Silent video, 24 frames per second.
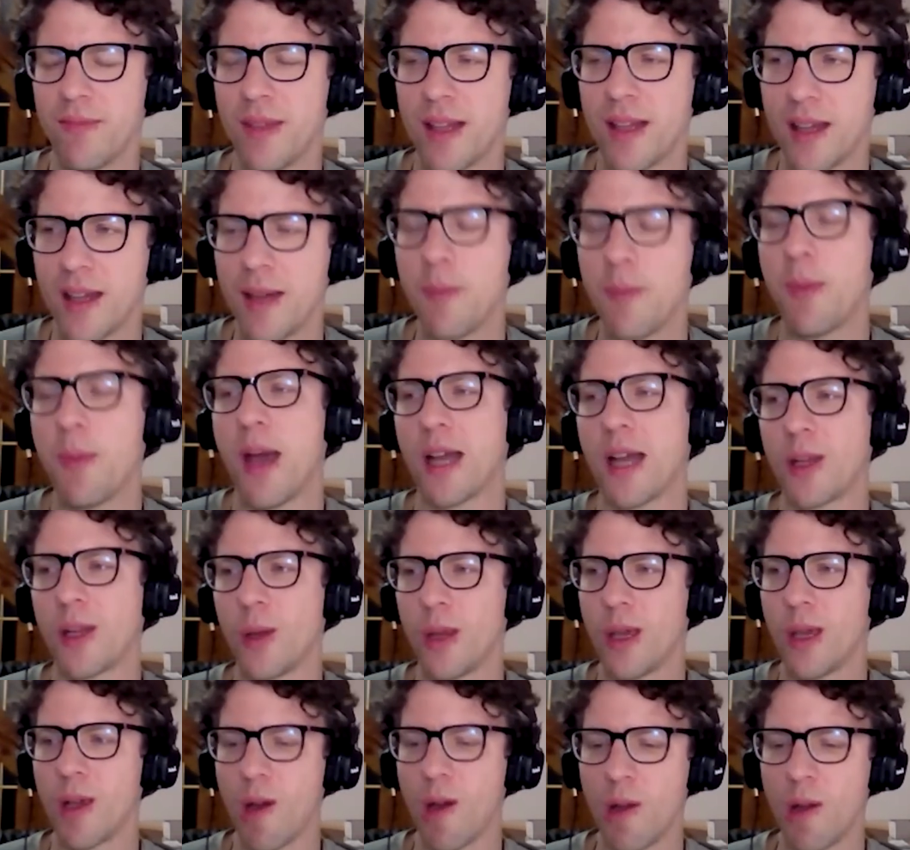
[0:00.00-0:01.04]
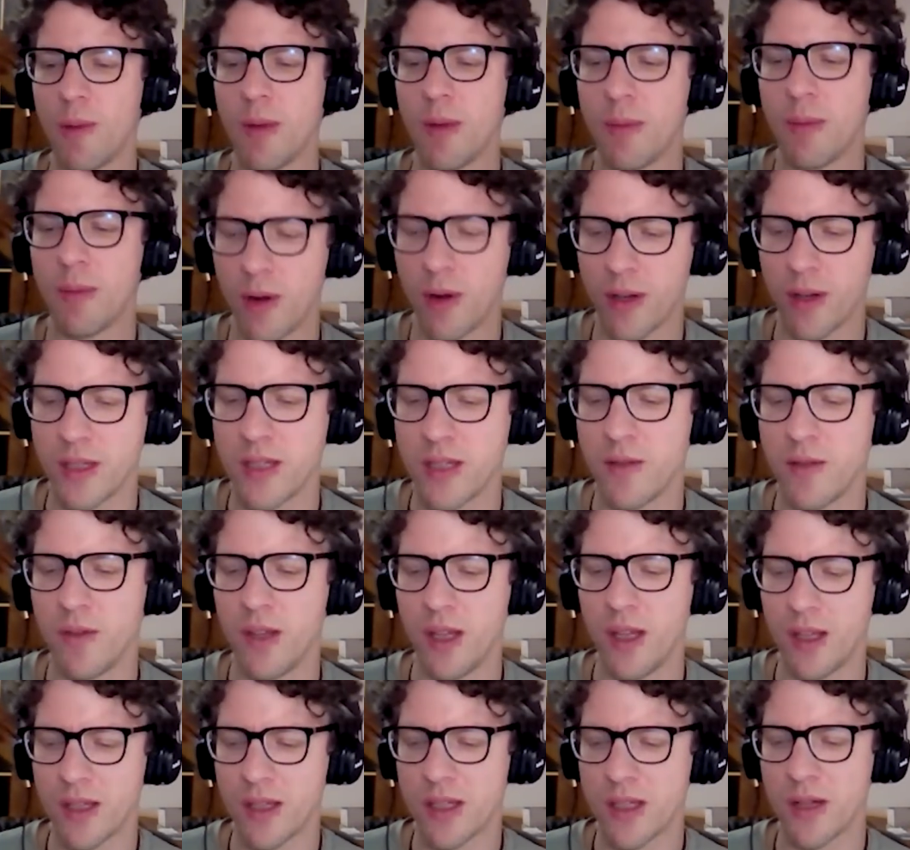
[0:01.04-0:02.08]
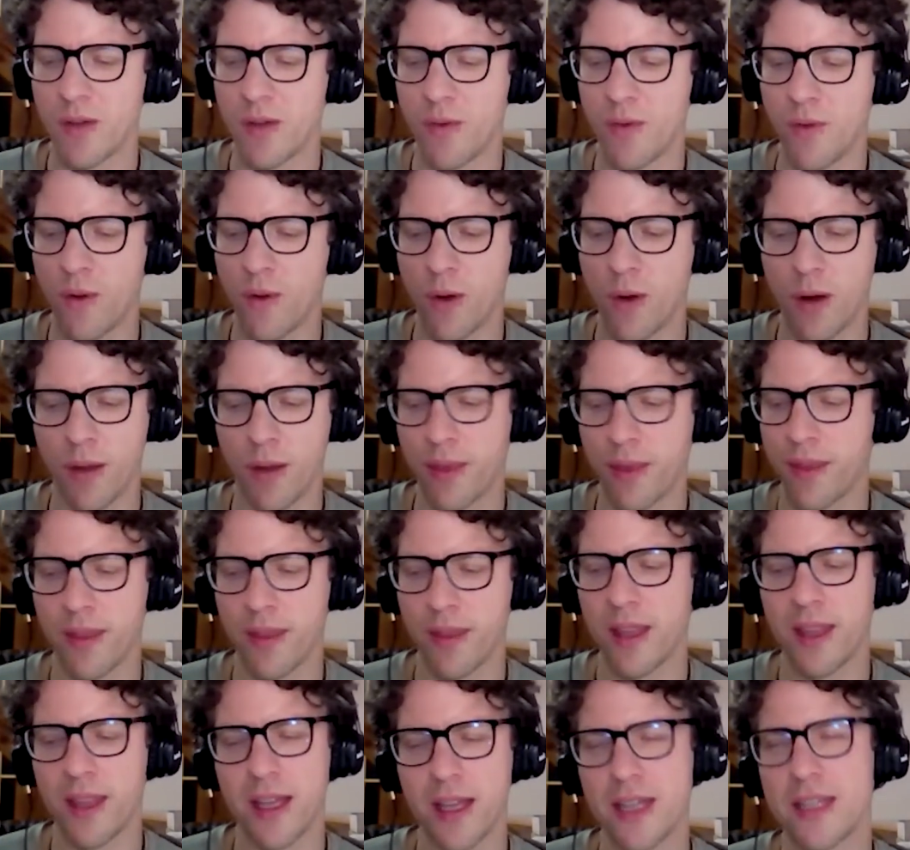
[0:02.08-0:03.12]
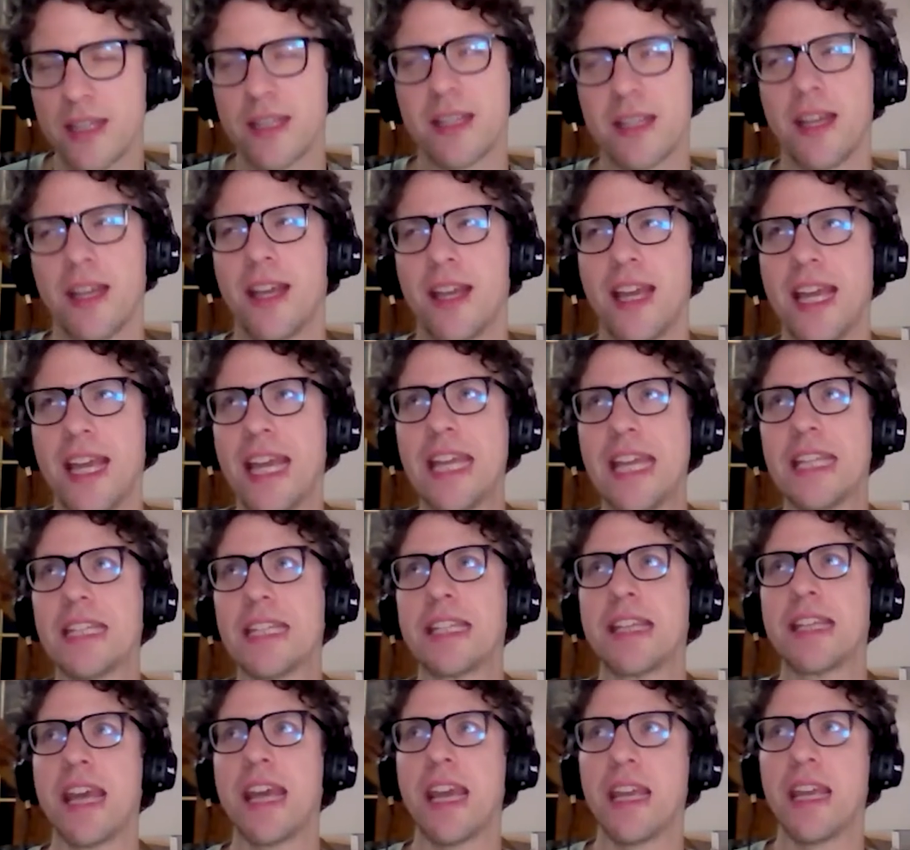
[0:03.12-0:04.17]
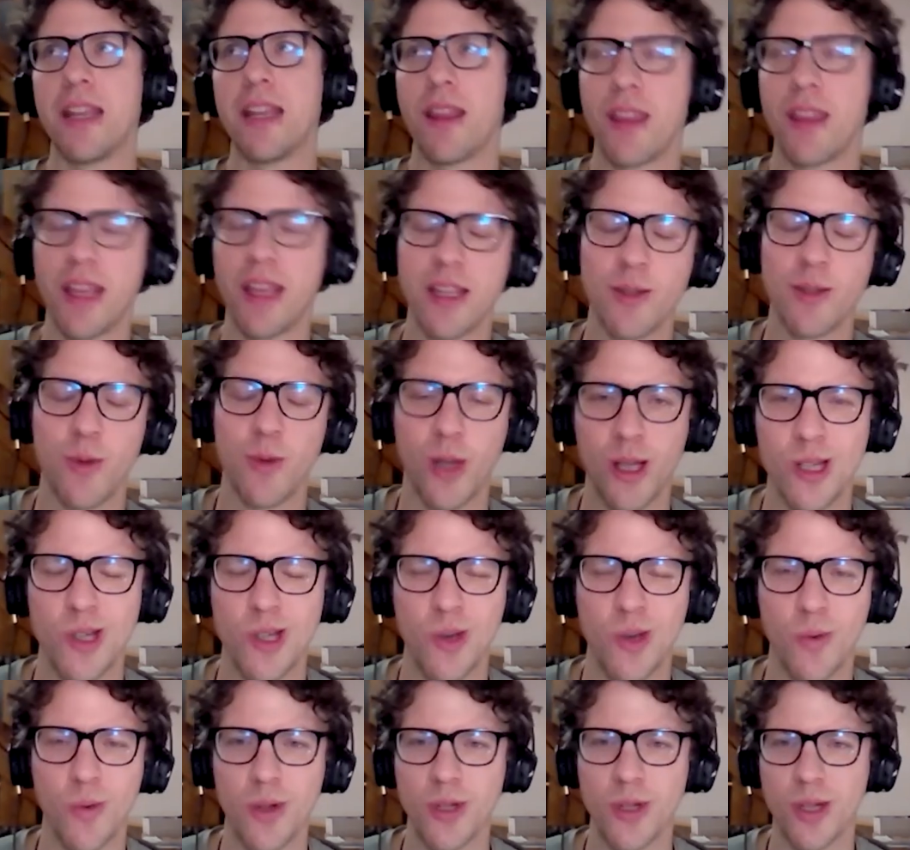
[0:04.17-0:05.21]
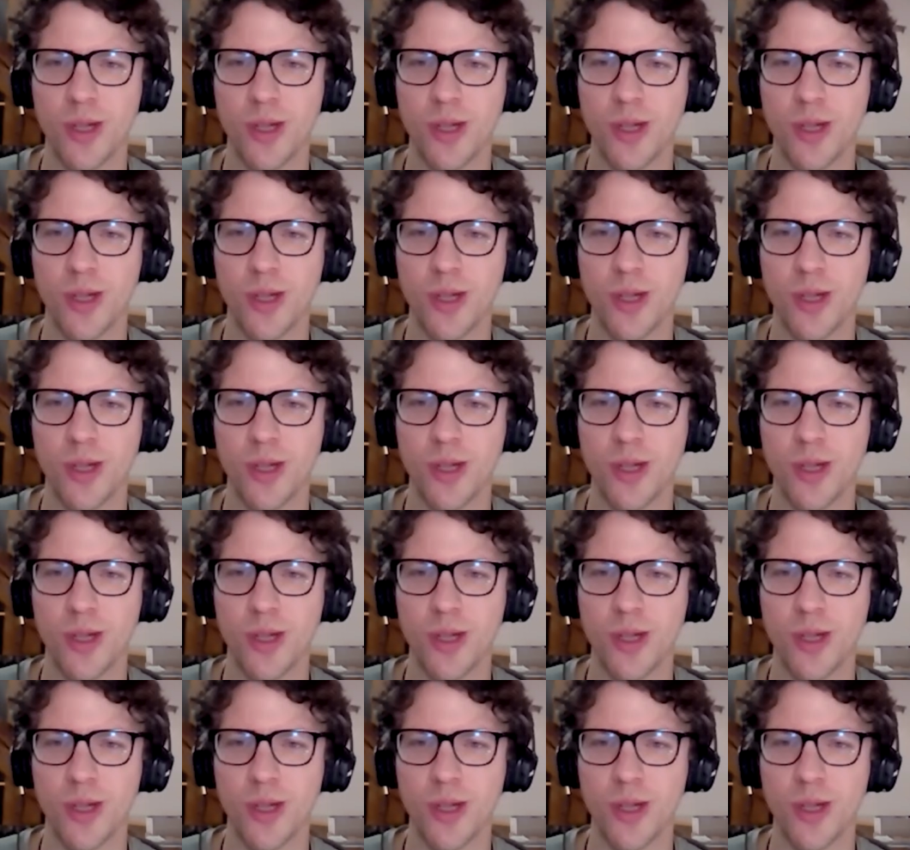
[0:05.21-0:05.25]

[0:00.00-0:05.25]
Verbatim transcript: impact on the economy, productivity, and so forth, there's insane things we could do with